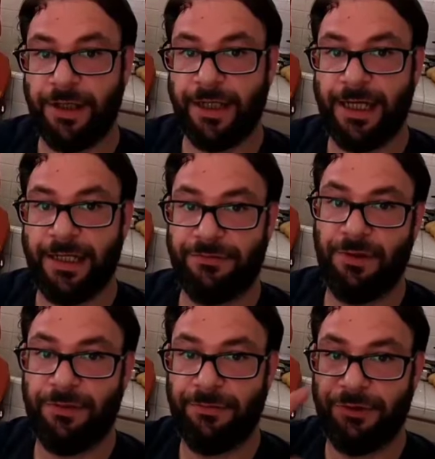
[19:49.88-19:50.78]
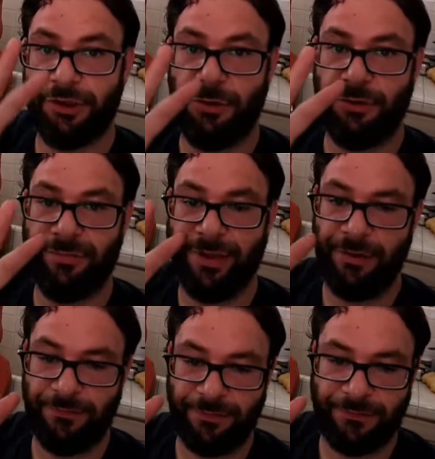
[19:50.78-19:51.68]
right, guys. Well, show has been
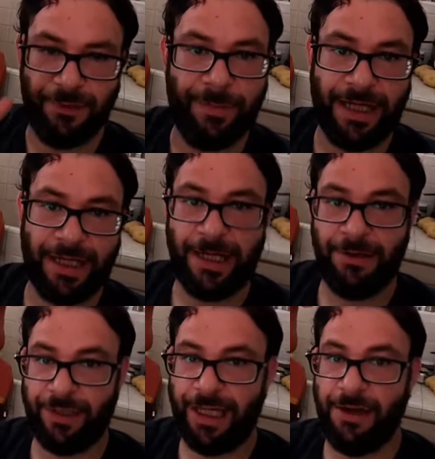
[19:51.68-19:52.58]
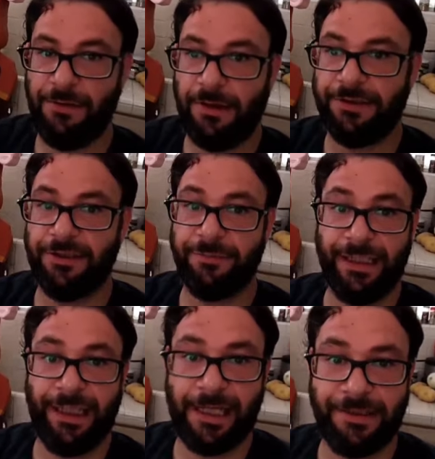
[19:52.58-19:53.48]
over for about an hour now. I've just been
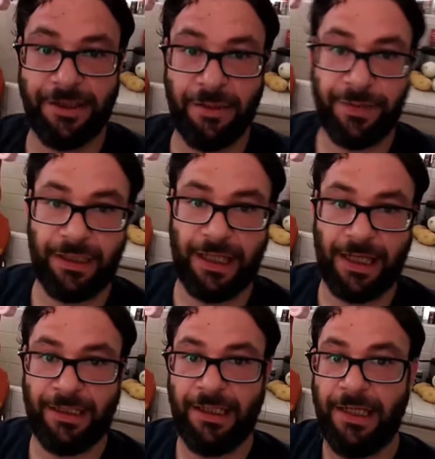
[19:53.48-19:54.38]
catching up on a lot.